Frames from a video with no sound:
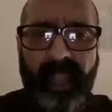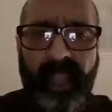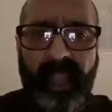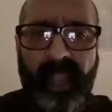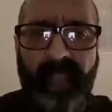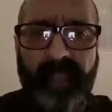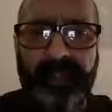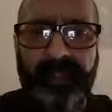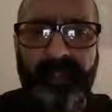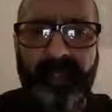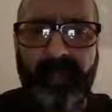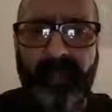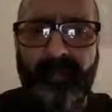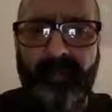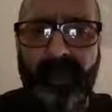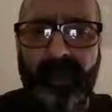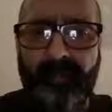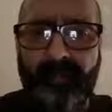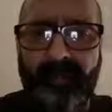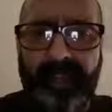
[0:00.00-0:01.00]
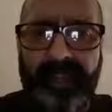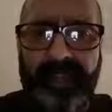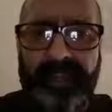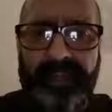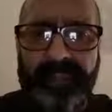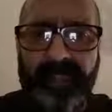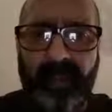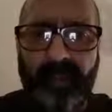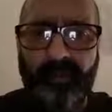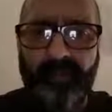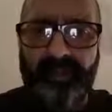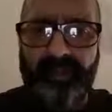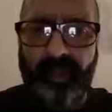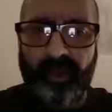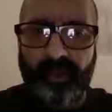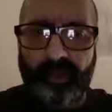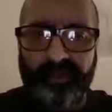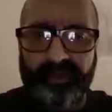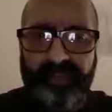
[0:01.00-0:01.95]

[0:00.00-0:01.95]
and on my release I was told I